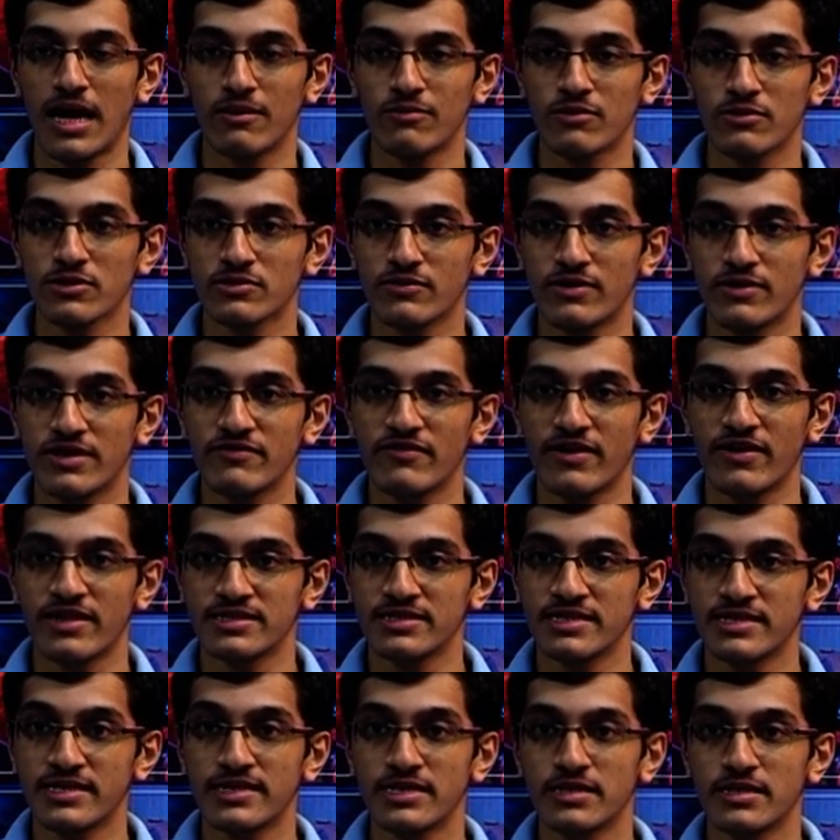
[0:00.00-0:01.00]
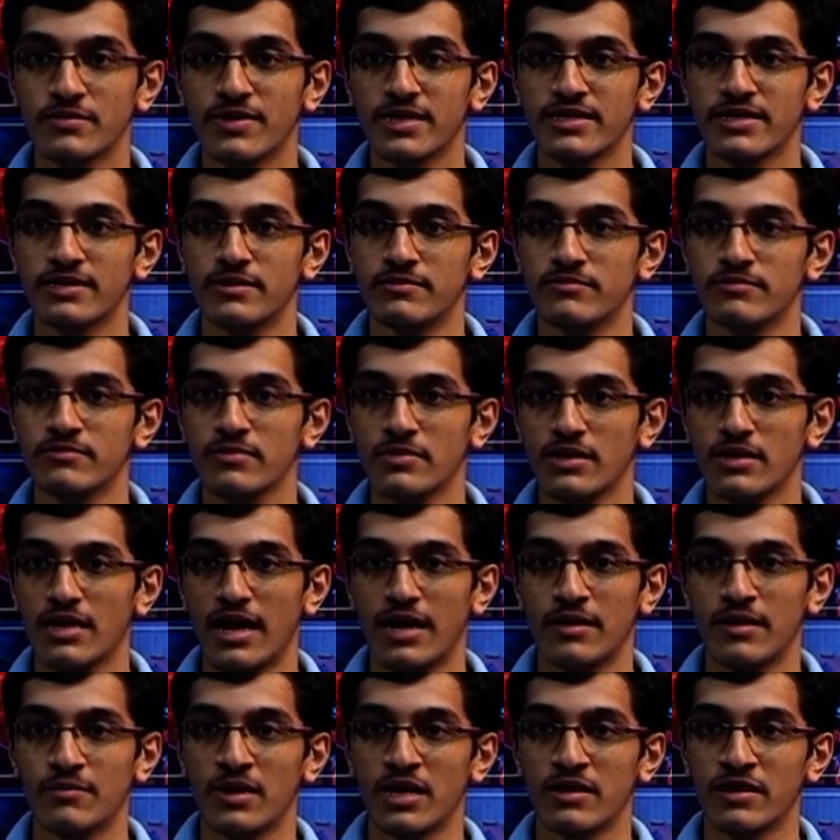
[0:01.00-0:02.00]
I was quite fascinated by them
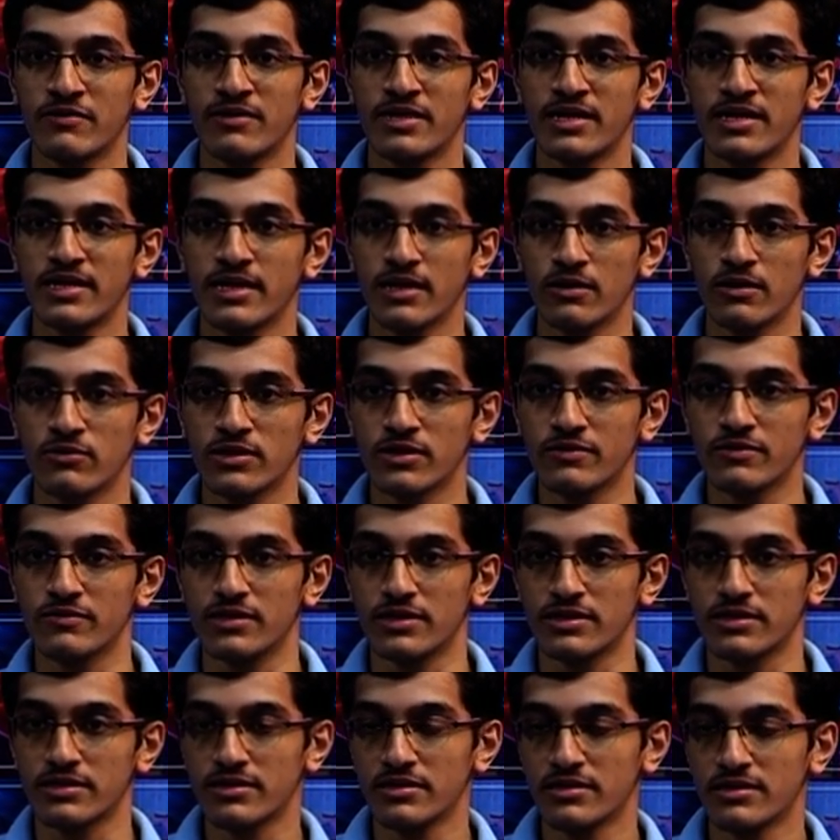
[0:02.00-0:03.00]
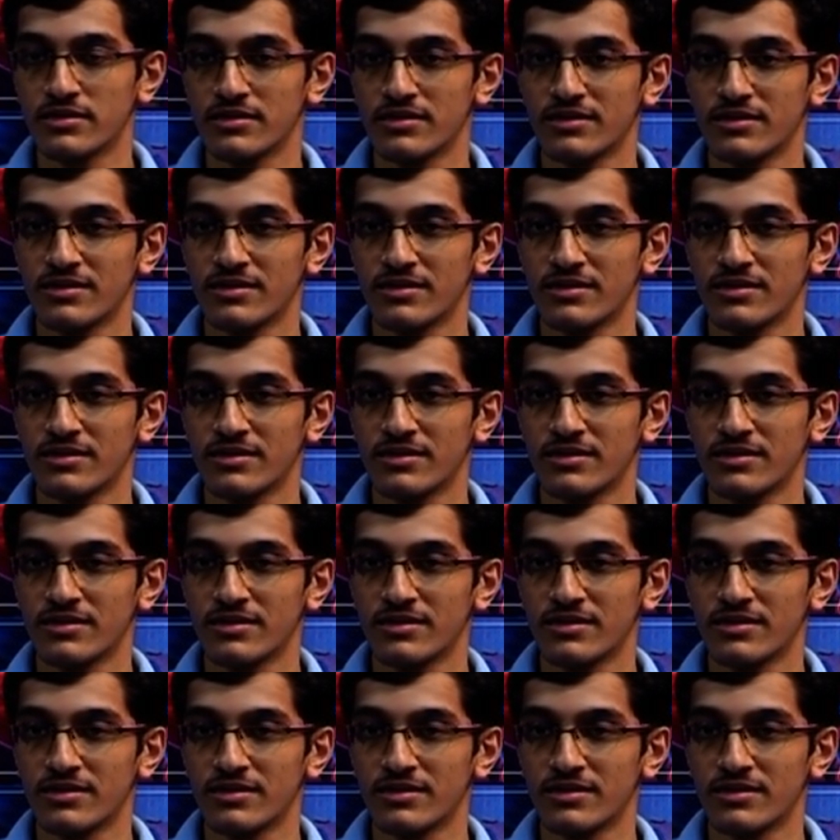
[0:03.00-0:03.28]
and marveled at how they worked.